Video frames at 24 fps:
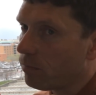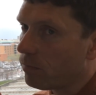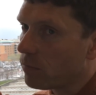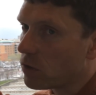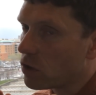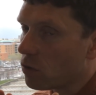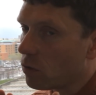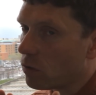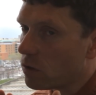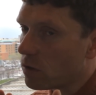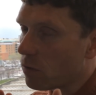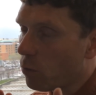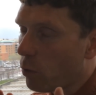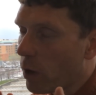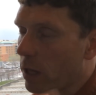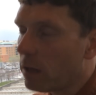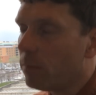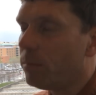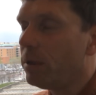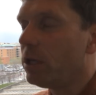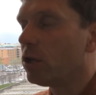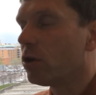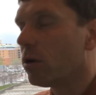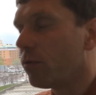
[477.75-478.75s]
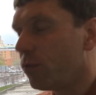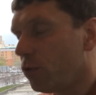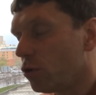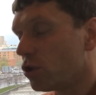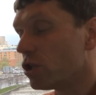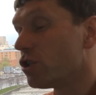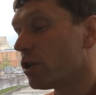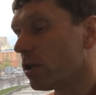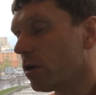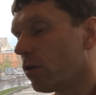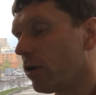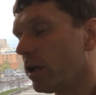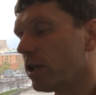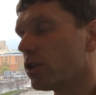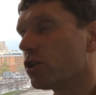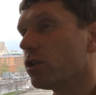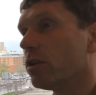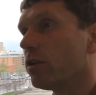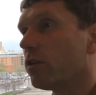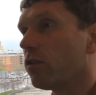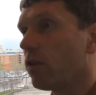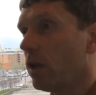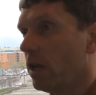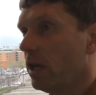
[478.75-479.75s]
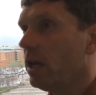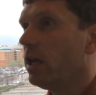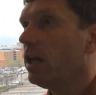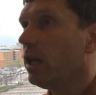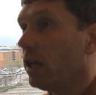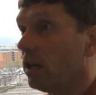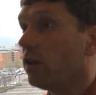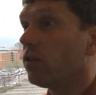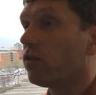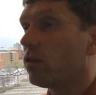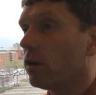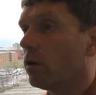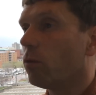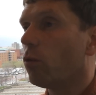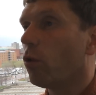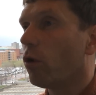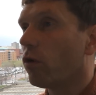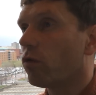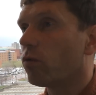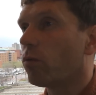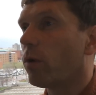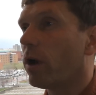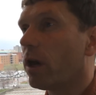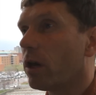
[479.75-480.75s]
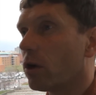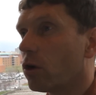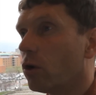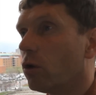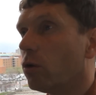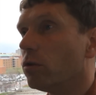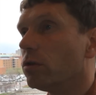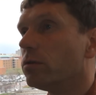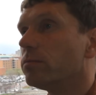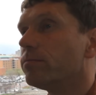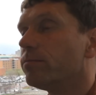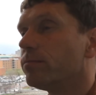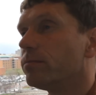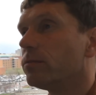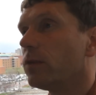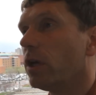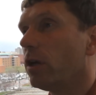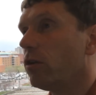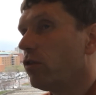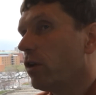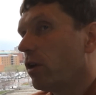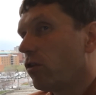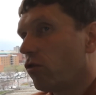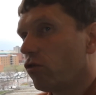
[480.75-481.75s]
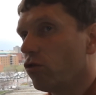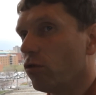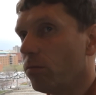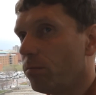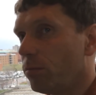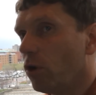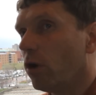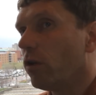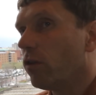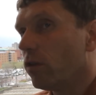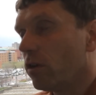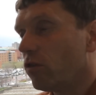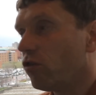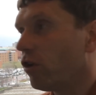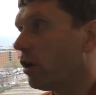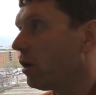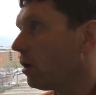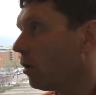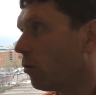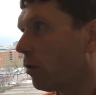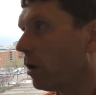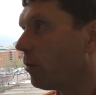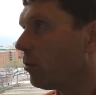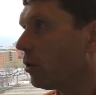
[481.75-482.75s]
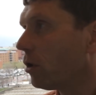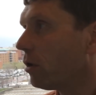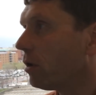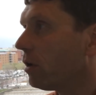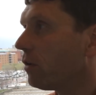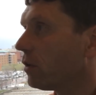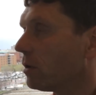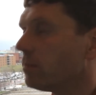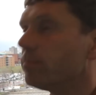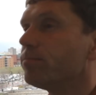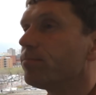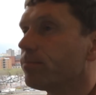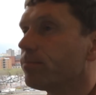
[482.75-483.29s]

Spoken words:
so the well-being of future generations is a worthwhile goal, and that should be on the agenda one way or another.